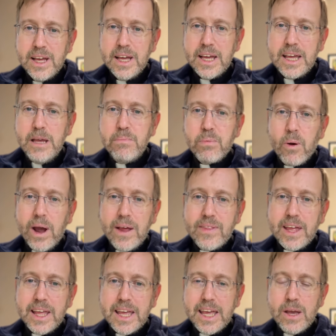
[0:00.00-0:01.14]
He prayed
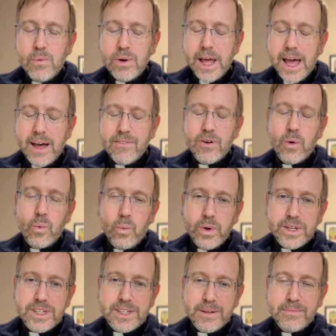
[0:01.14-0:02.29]
that he would have
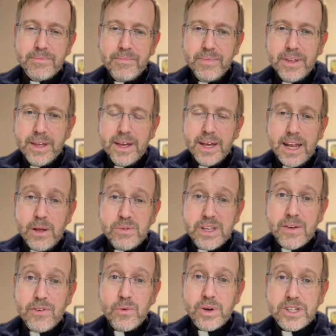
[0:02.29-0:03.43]
wisdom. And he was
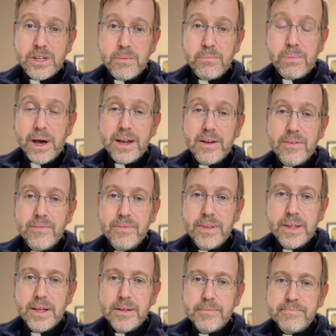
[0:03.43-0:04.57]
given wisdom, but
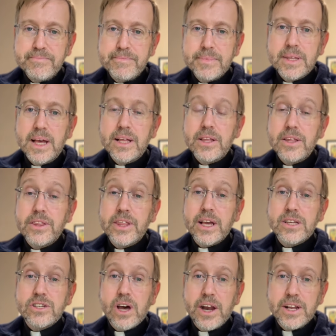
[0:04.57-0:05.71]

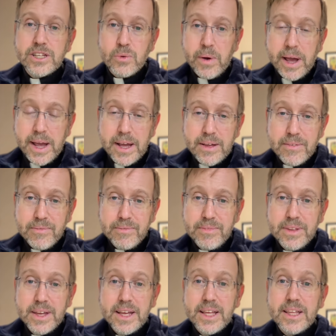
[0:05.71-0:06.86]
things got in his way.
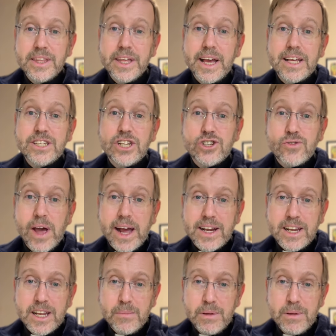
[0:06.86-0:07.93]
Things distracted him.